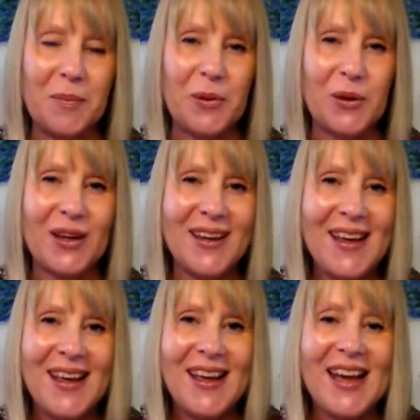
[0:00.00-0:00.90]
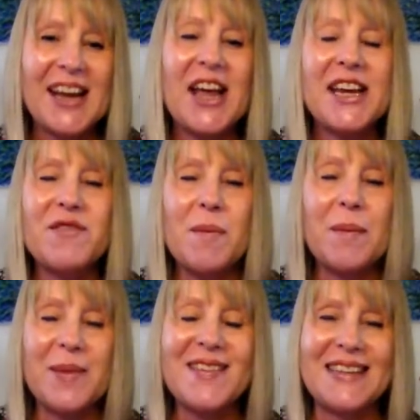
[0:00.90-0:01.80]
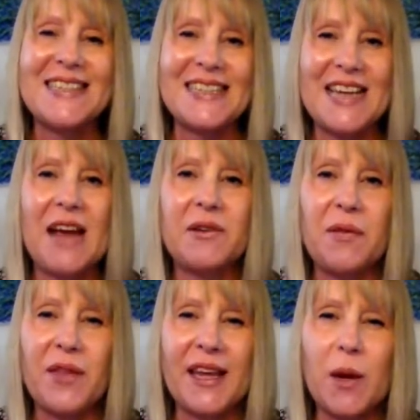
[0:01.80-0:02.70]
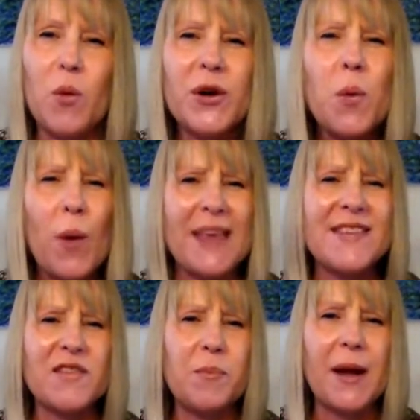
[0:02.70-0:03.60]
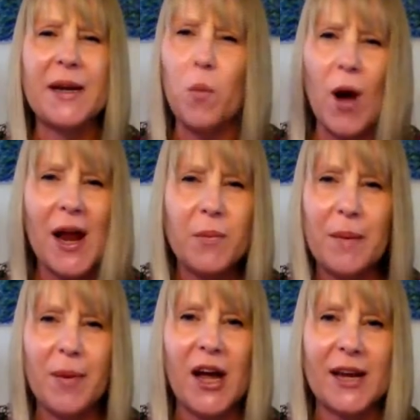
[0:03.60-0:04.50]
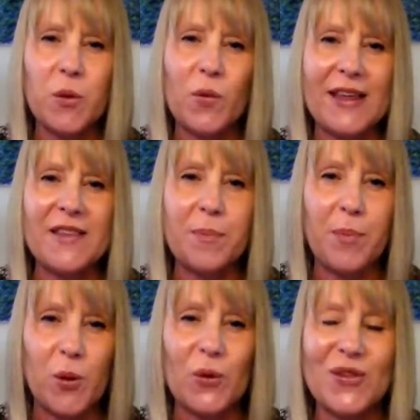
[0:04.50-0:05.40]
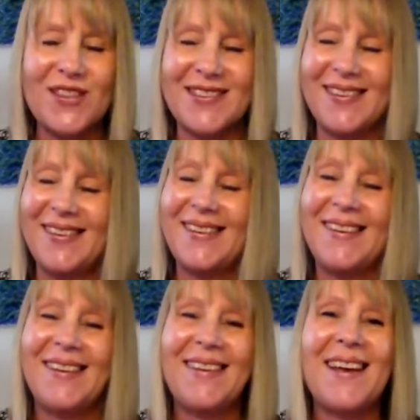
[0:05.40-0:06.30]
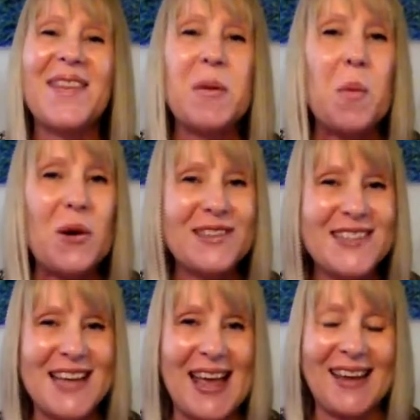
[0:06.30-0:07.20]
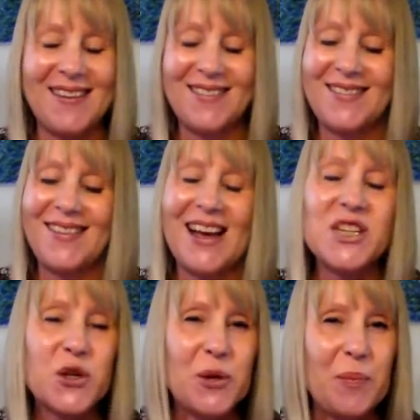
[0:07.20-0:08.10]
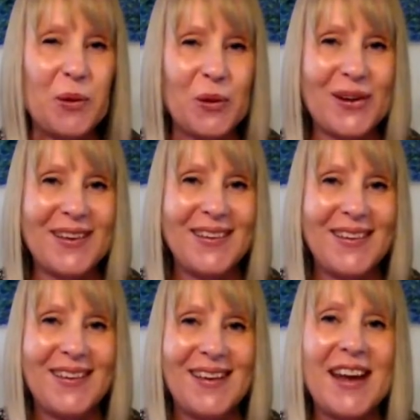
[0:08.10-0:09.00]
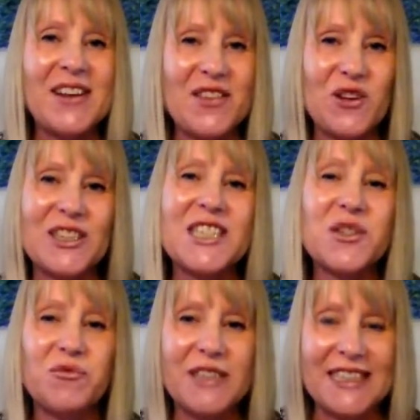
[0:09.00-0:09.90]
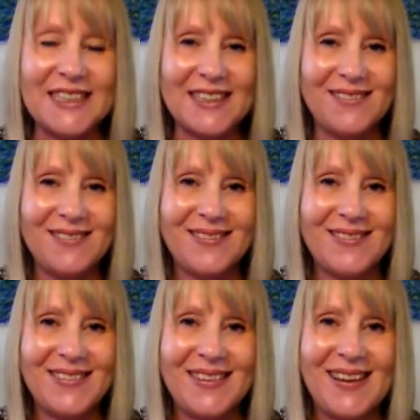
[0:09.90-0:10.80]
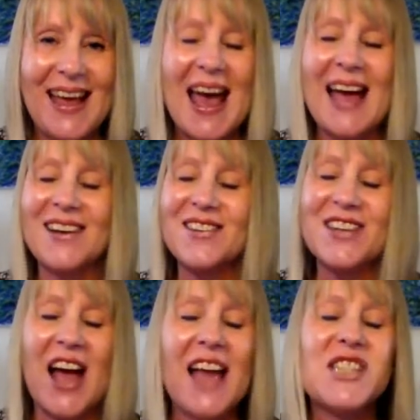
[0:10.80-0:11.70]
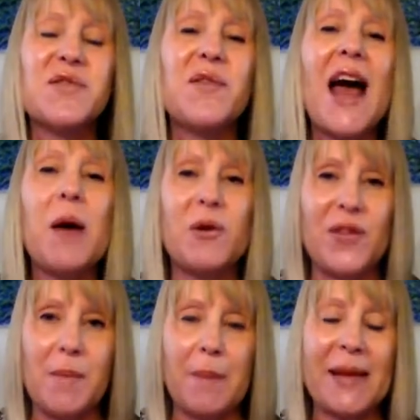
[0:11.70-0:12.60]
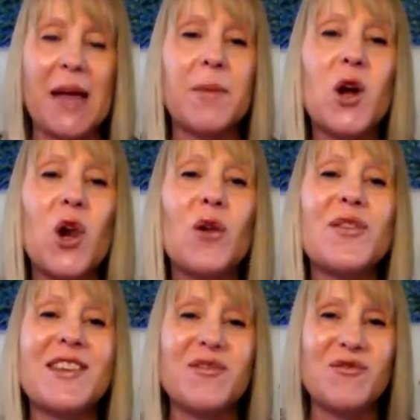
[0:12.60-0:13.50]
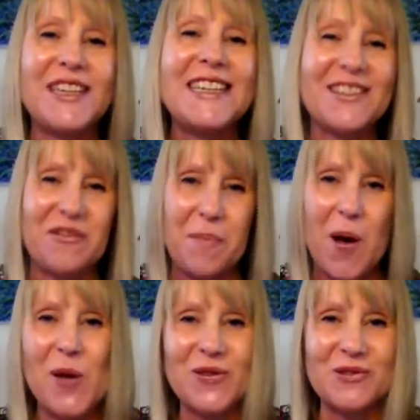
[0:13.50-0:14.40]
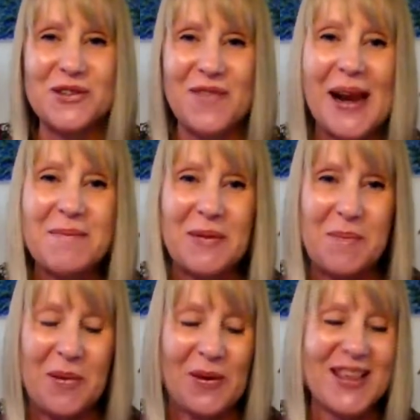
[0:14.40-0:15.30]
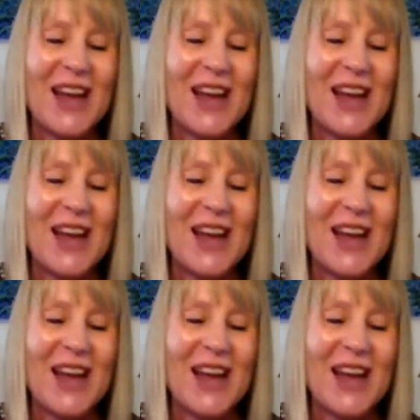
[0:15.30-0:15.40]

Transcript: book. And I can remember sitting down and thinking, what a waste of money. Why are we buying all these books? And then one day I took a book and I started to read it. And I devoured them. I became a closet reader of personal development books. I